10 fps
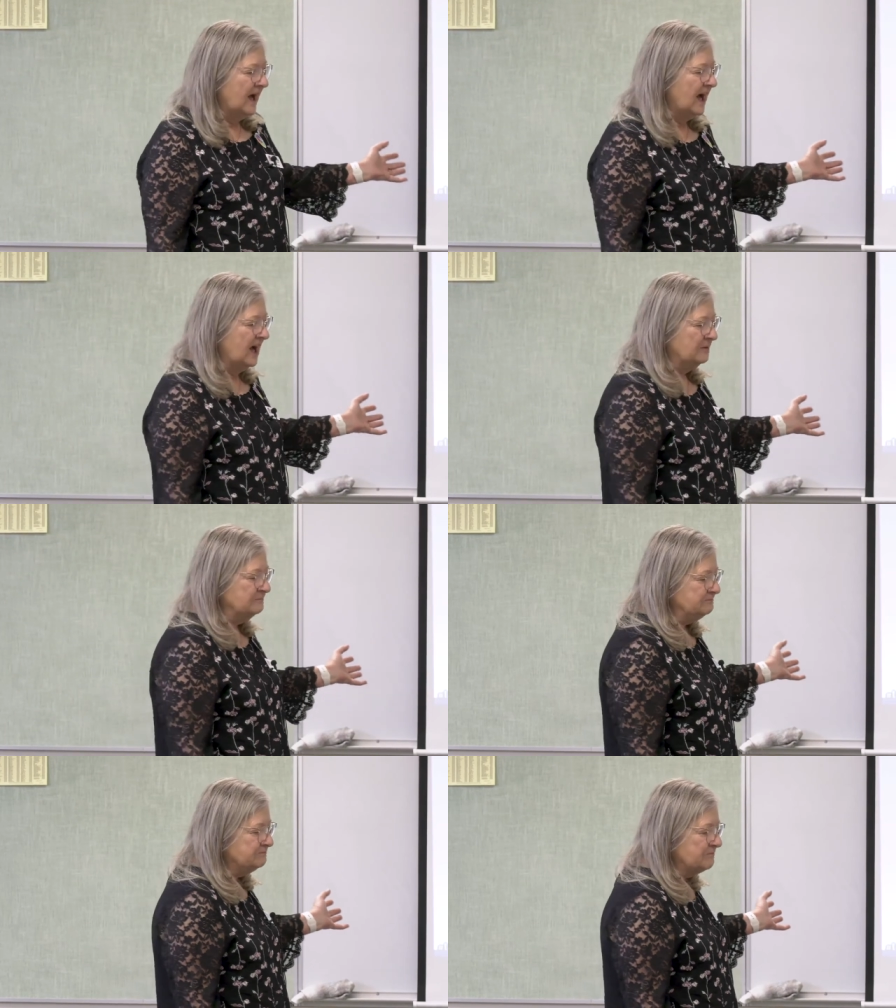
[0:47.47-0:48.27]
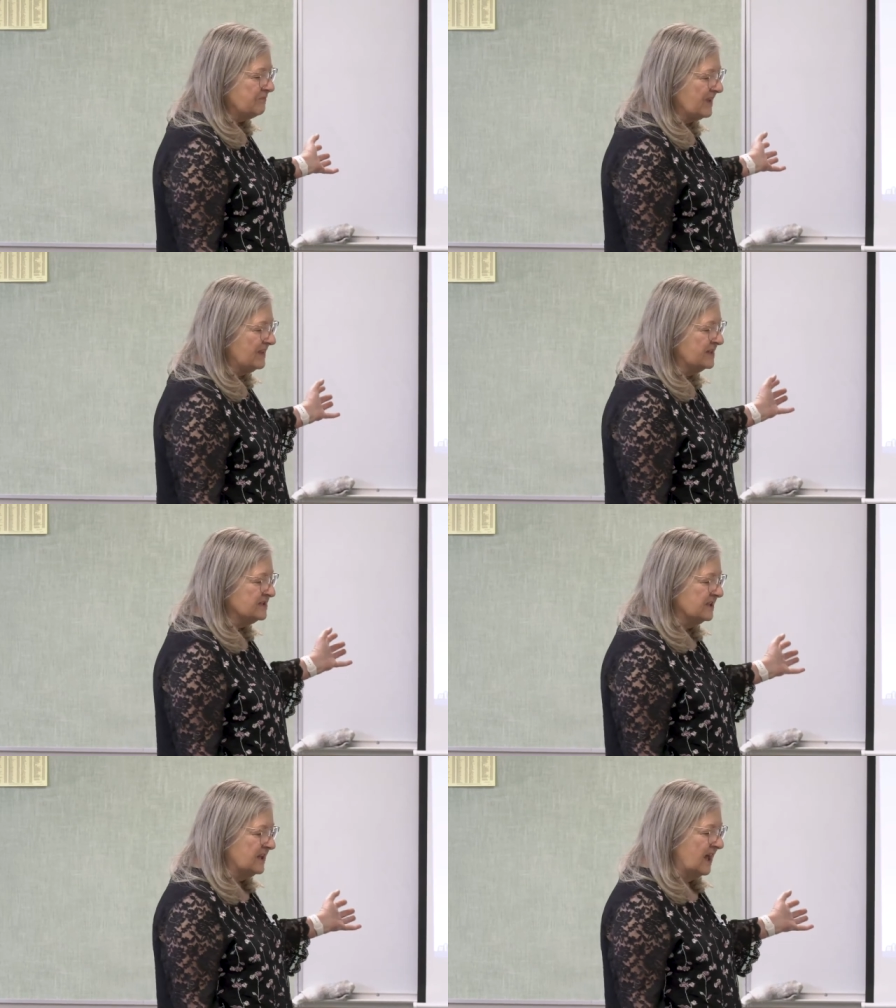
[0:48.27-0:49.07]
Um,
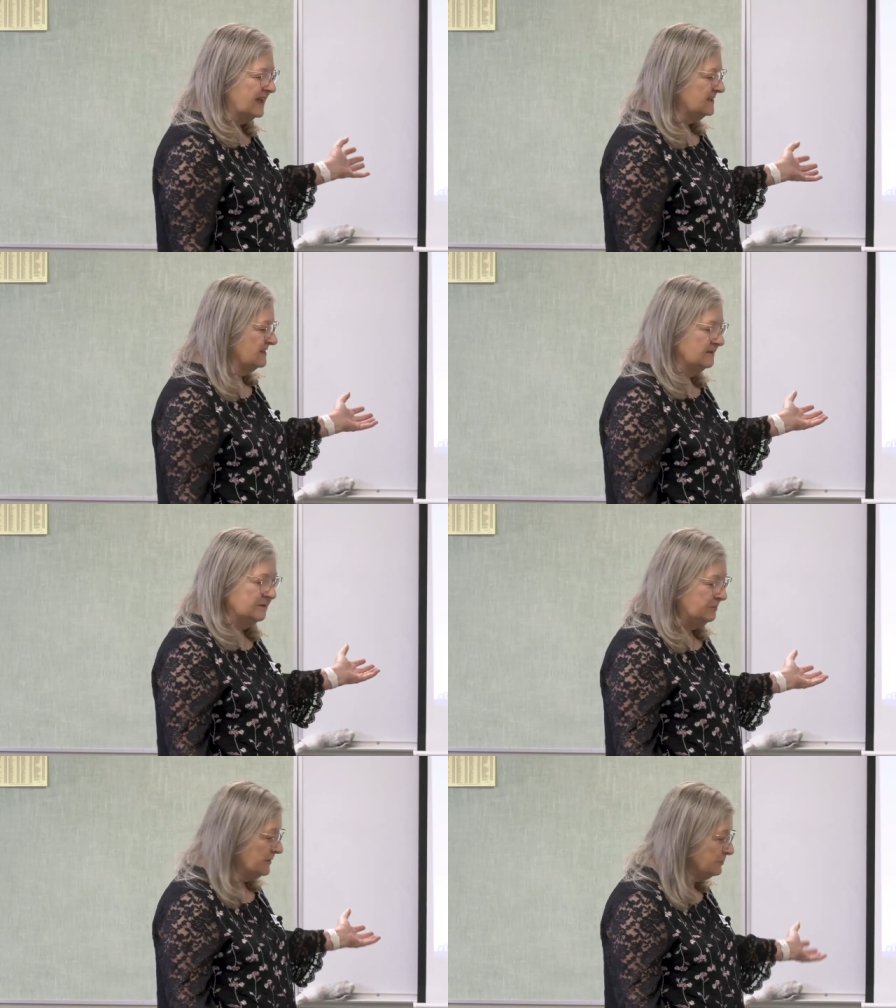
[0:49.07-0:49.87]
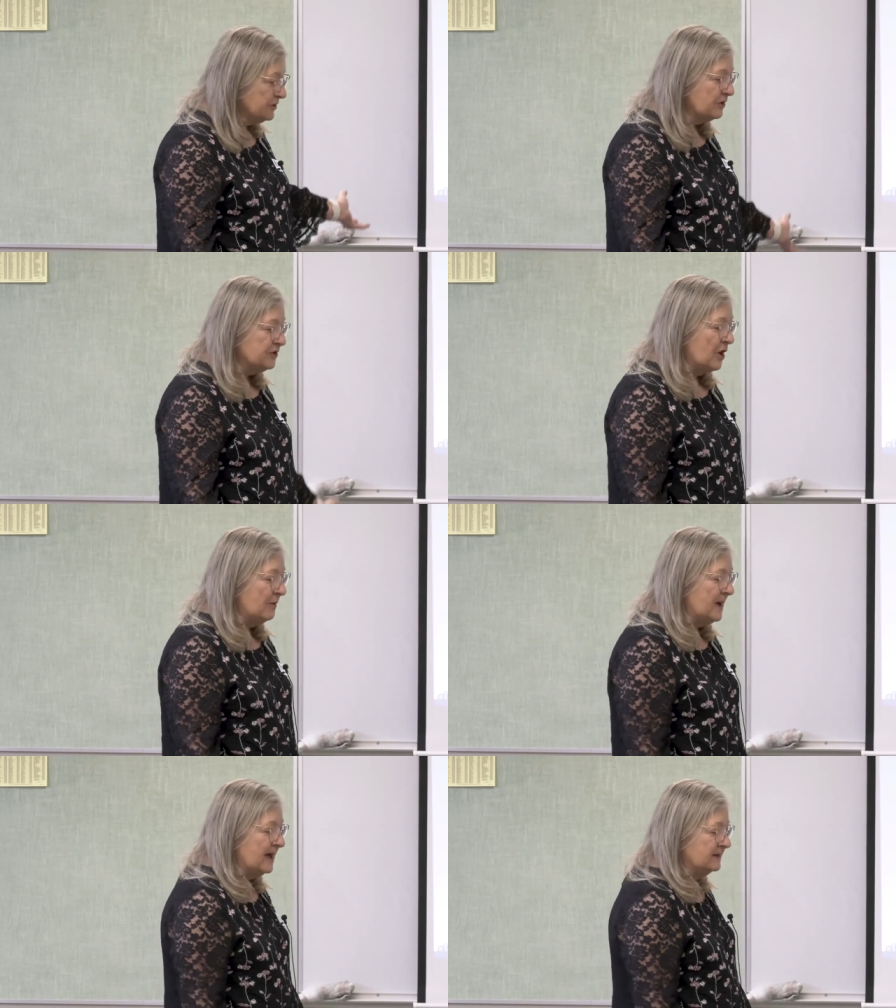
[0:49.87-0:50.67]
there's a lot people don't know
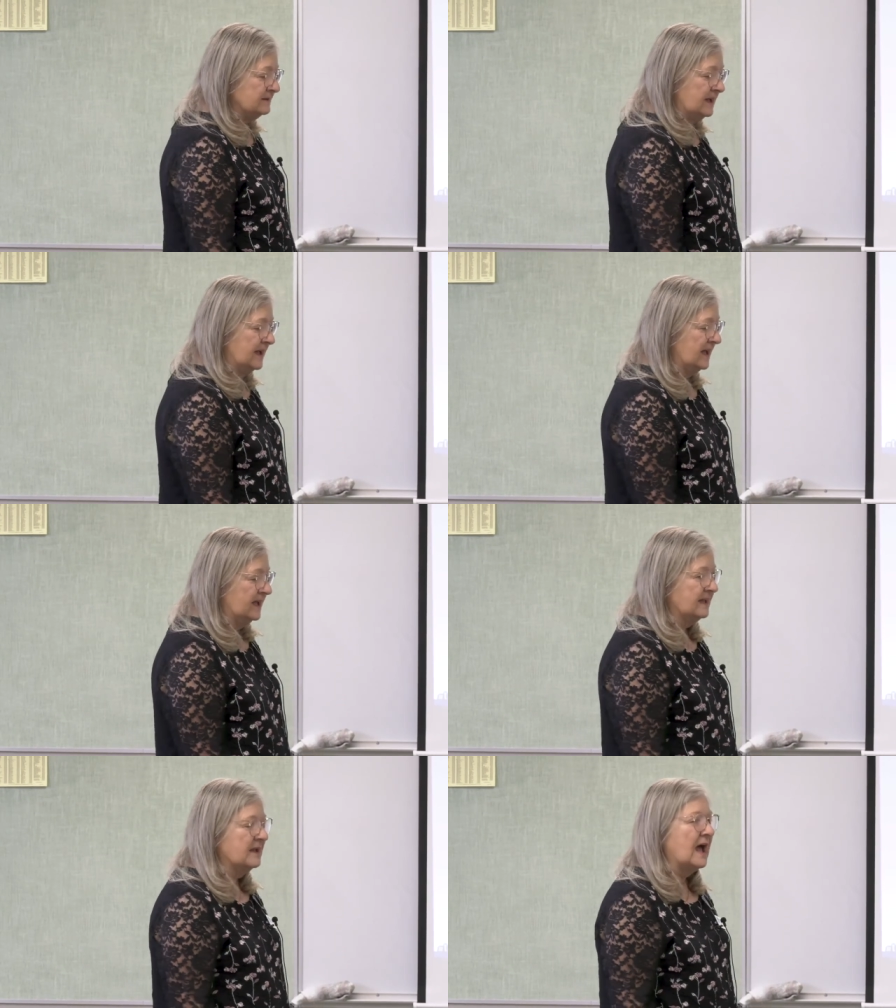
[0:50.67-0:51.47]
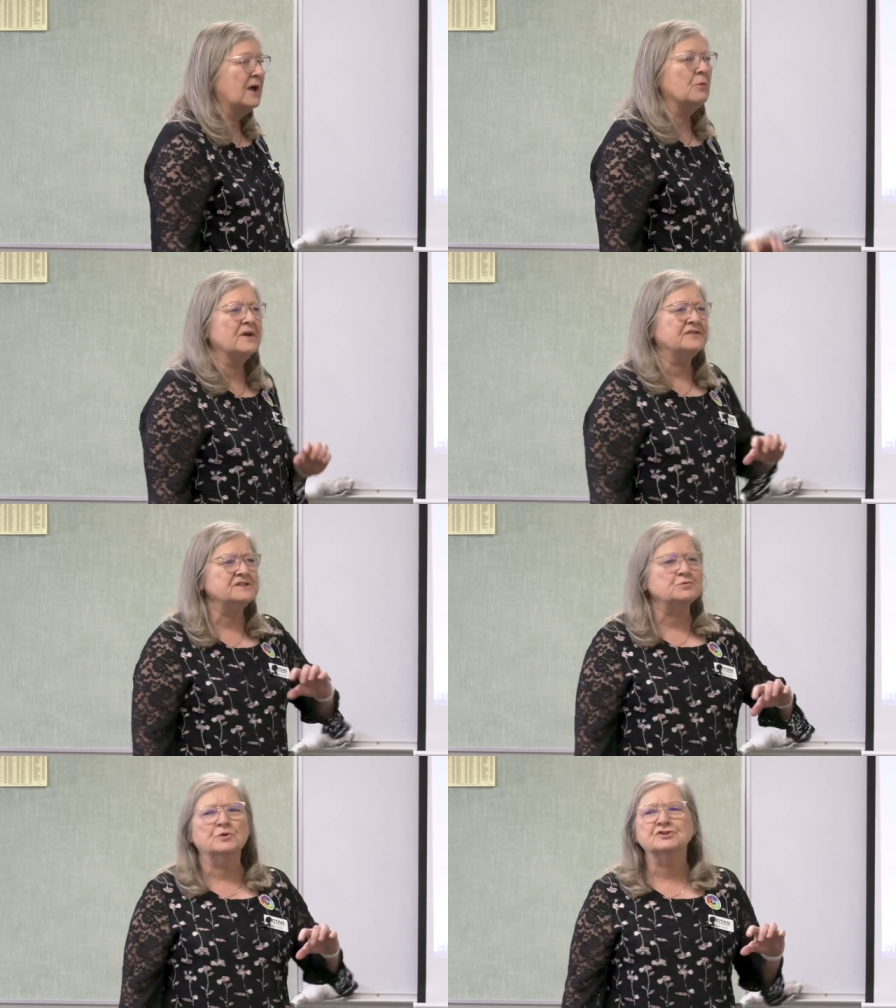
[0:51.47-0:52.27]
about, and I want
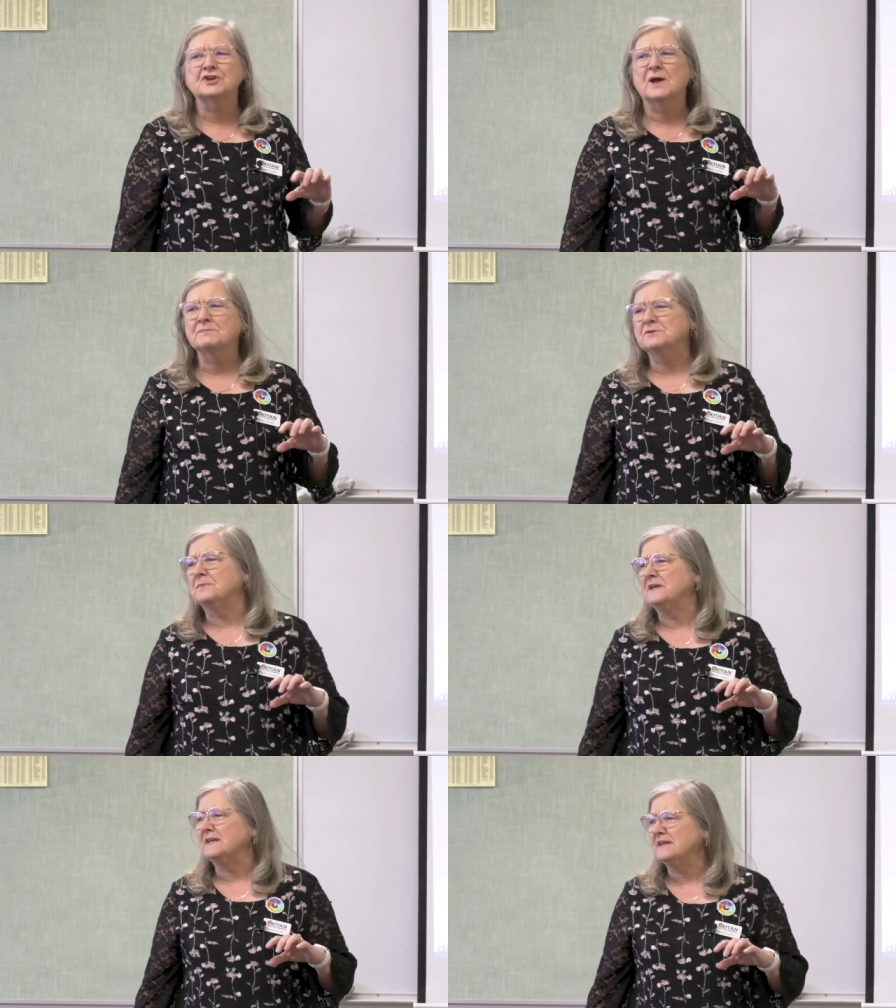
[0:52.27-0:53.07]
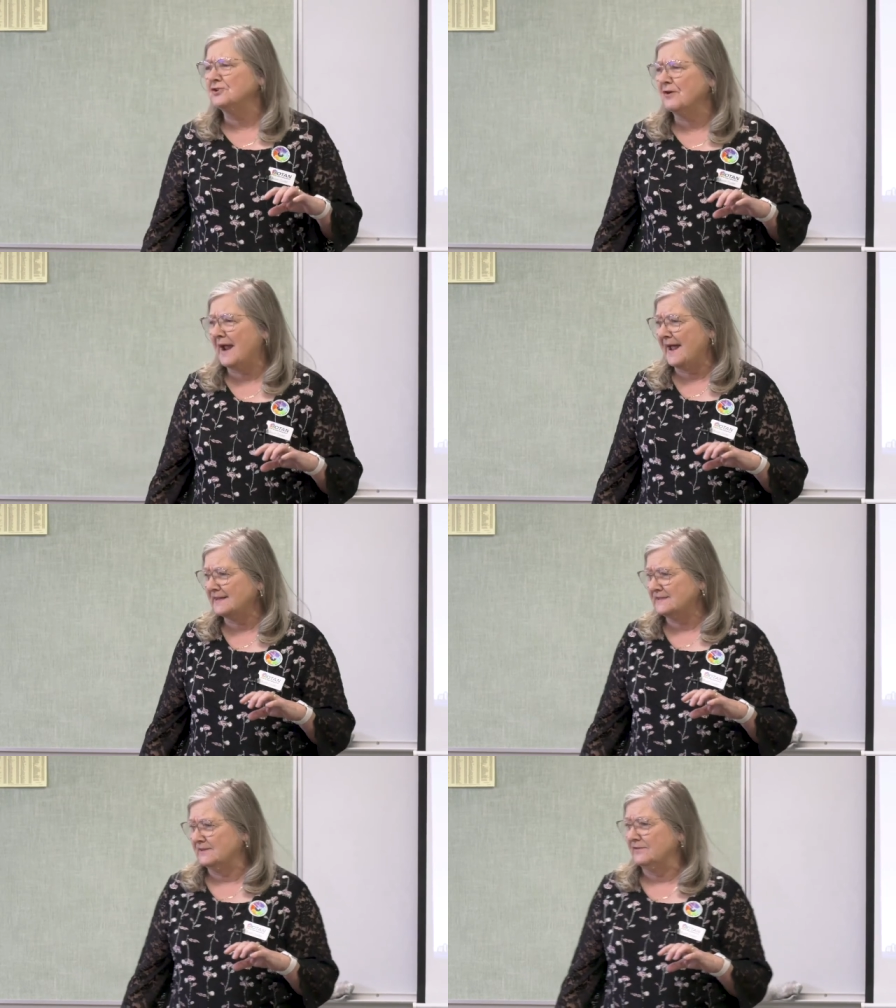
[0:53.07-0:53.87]
this workshop to be
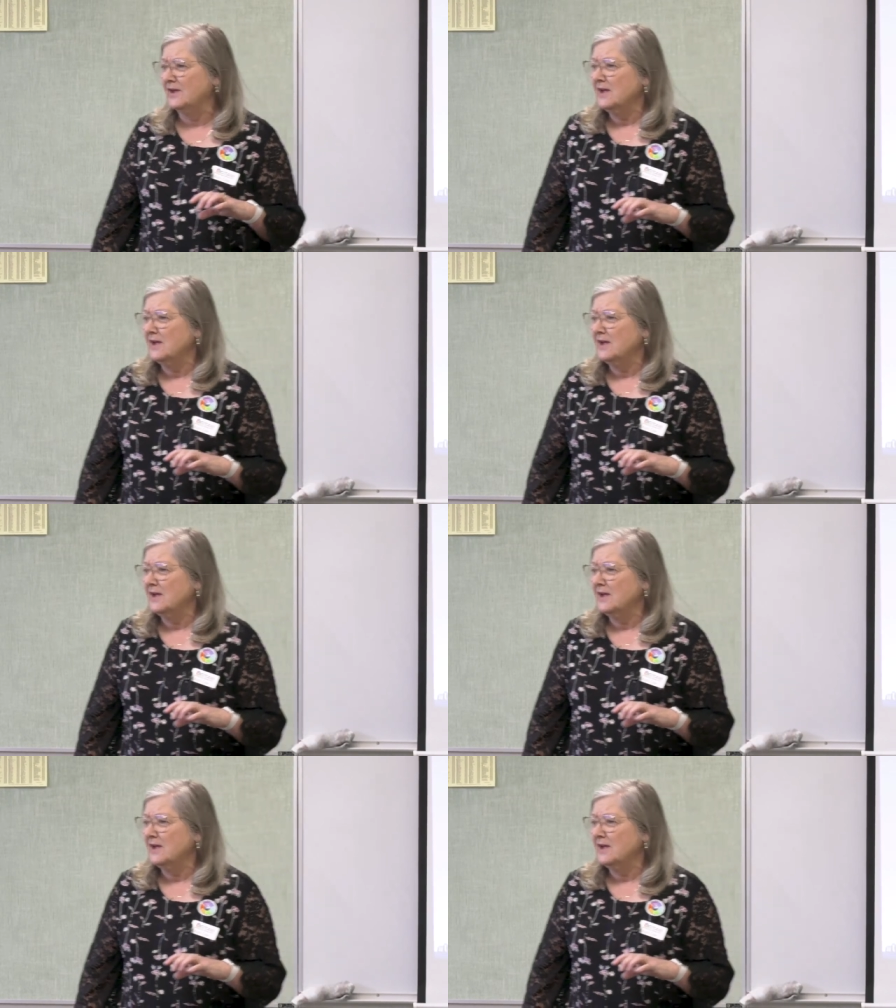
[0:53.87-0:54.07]
interactive.